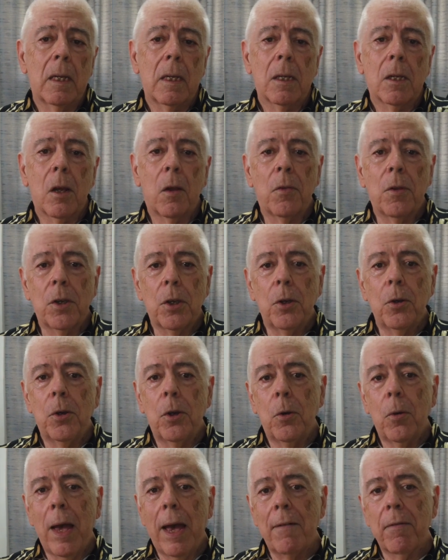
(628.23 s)
so that you
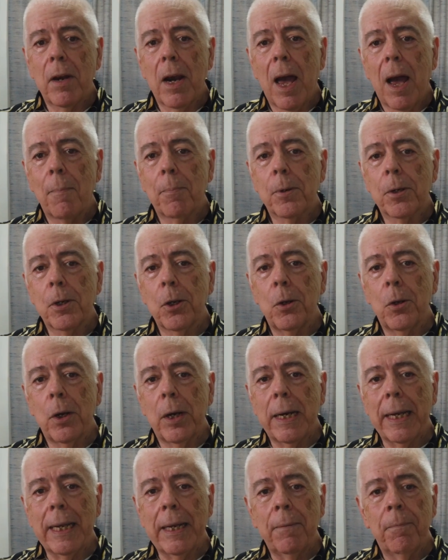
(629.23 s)
do have an
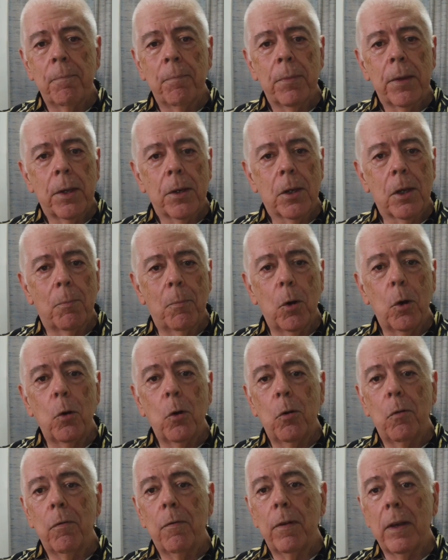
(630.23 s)
opportunity to
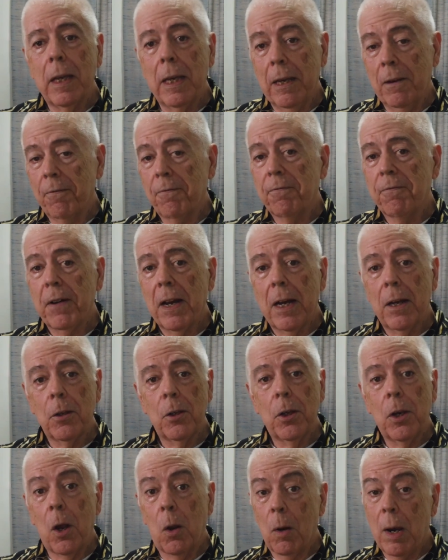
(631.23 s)
move if
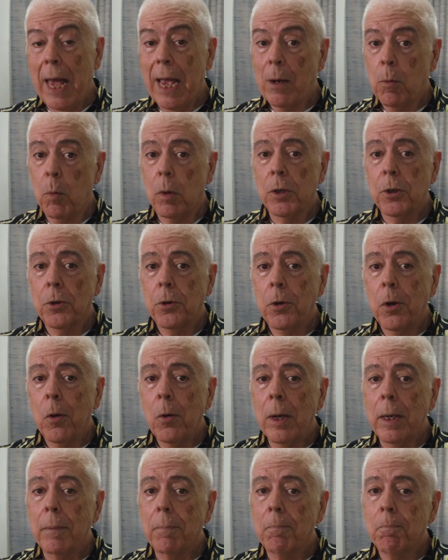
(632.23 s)
you don't like what you're
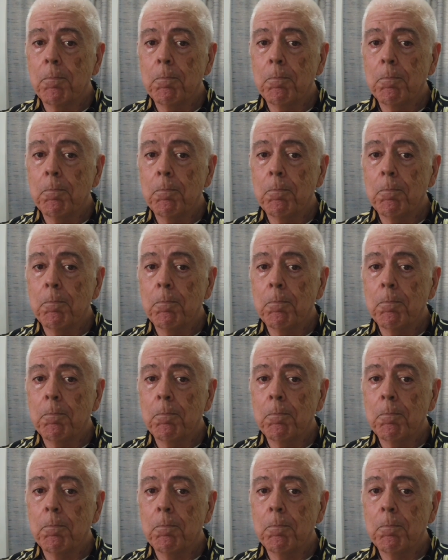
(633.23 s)
doing.